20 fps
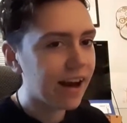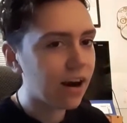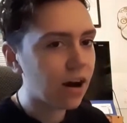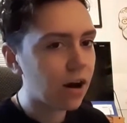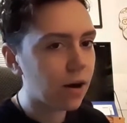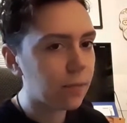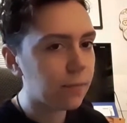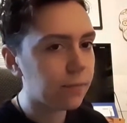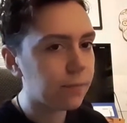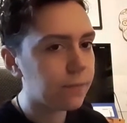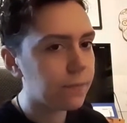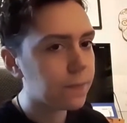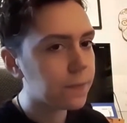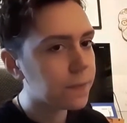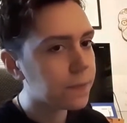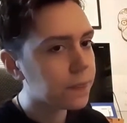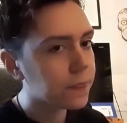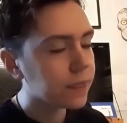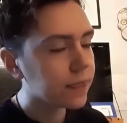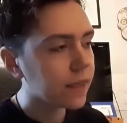Um,
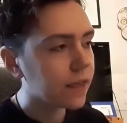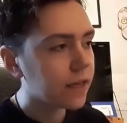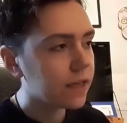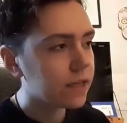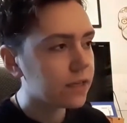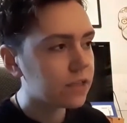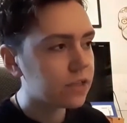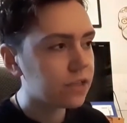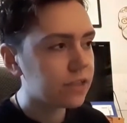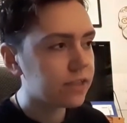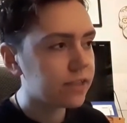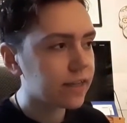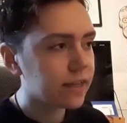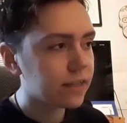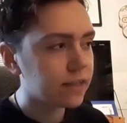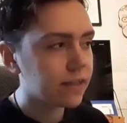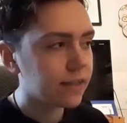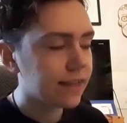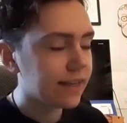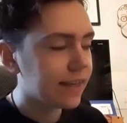she
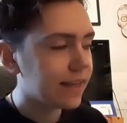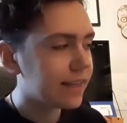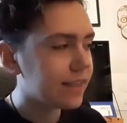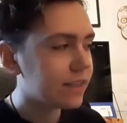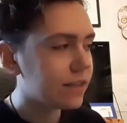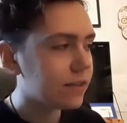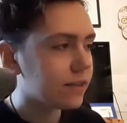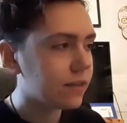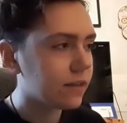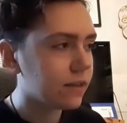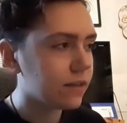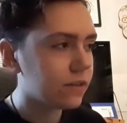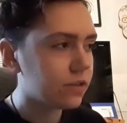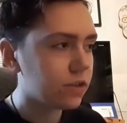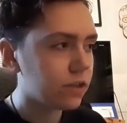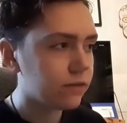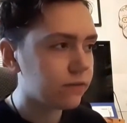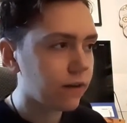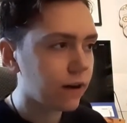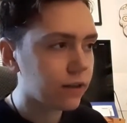said that
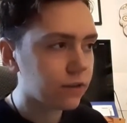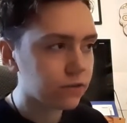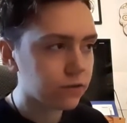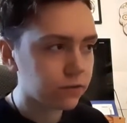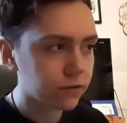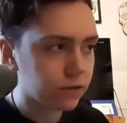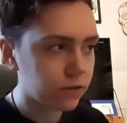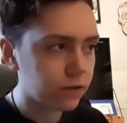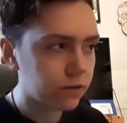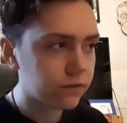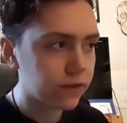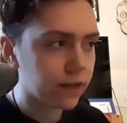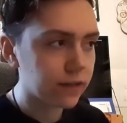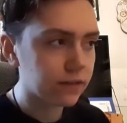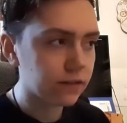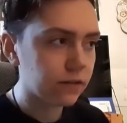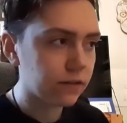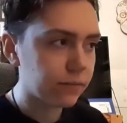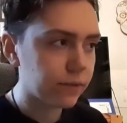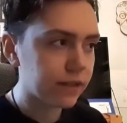she finds Doctor Who
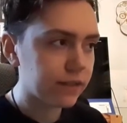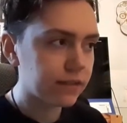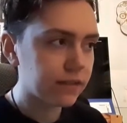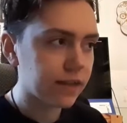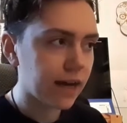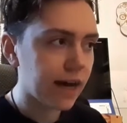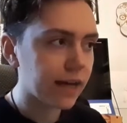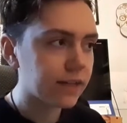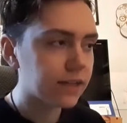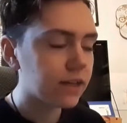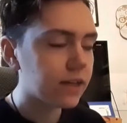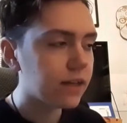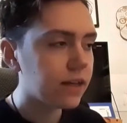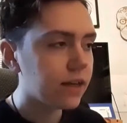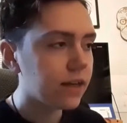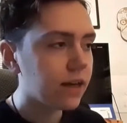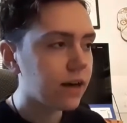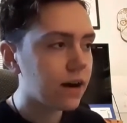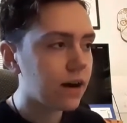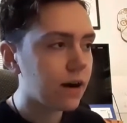fans a little bit sad.
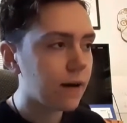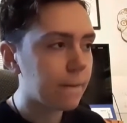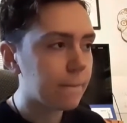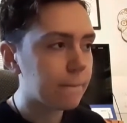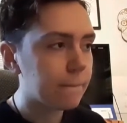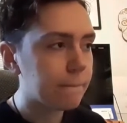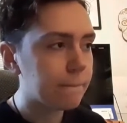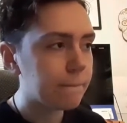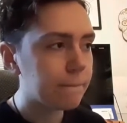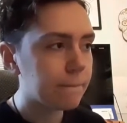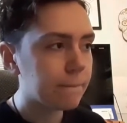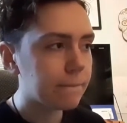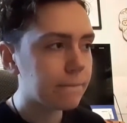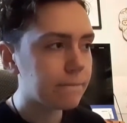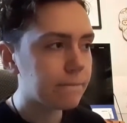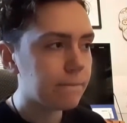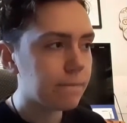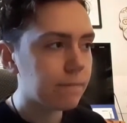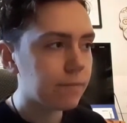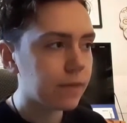Um,
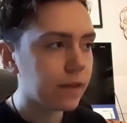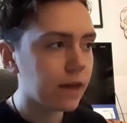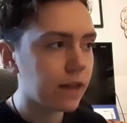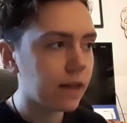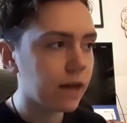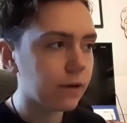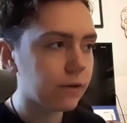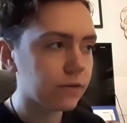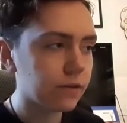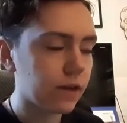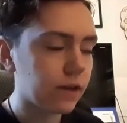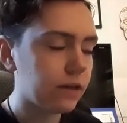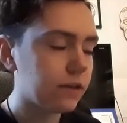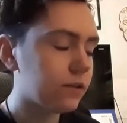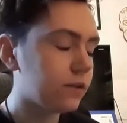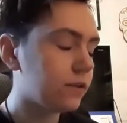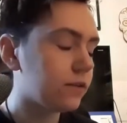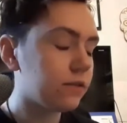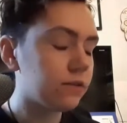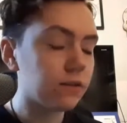and I was
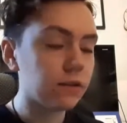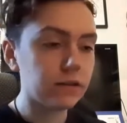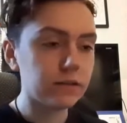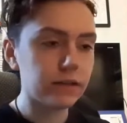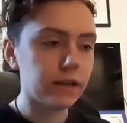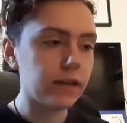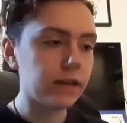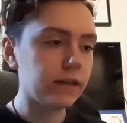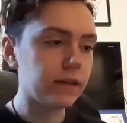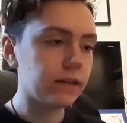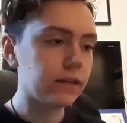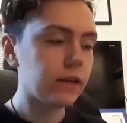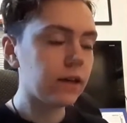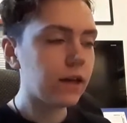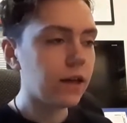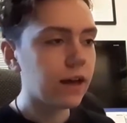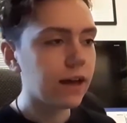like, none taken.